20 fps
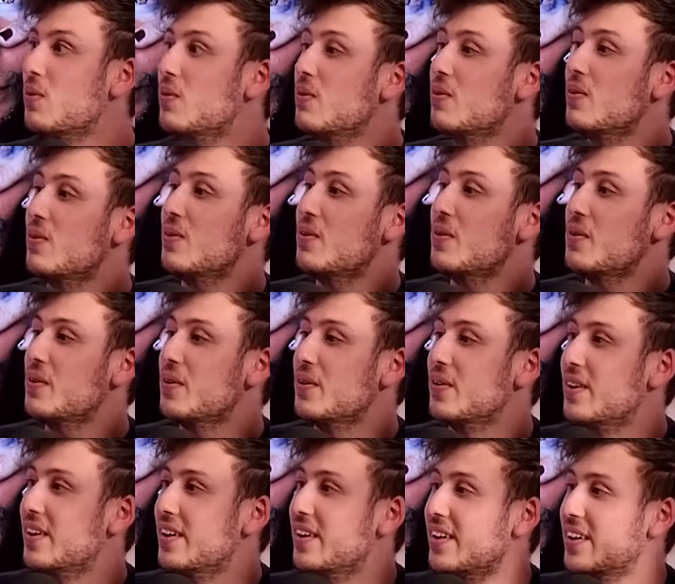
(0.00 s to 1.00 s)

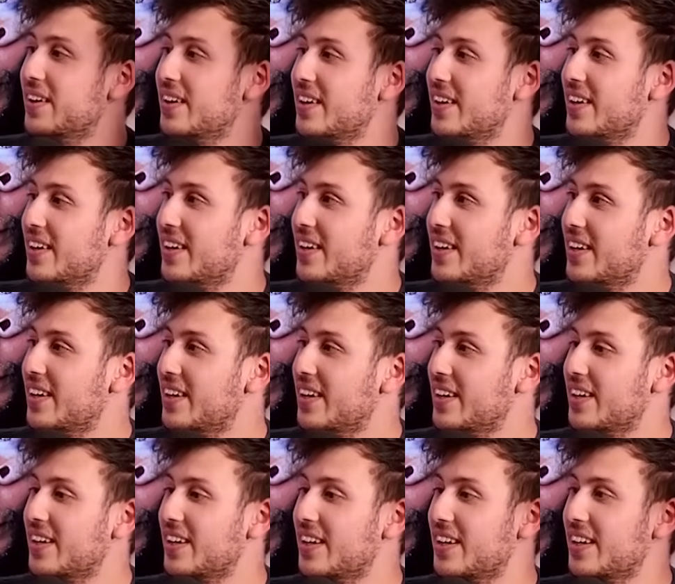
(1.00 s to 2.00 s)

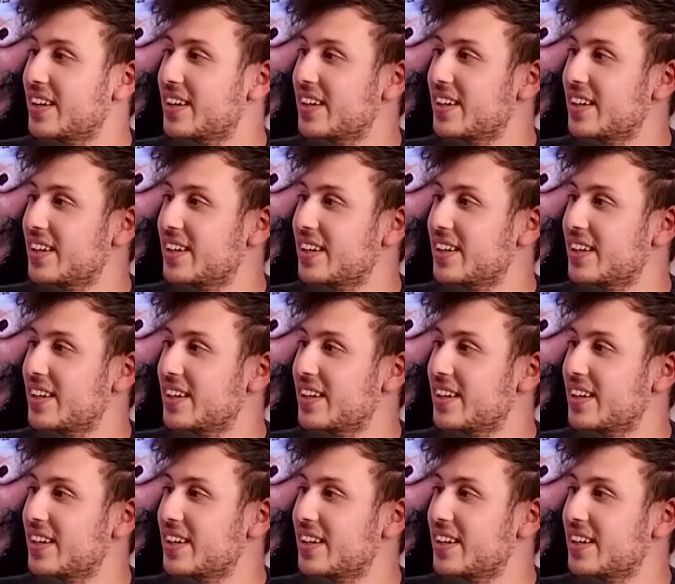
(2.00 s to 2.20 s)
[no speech]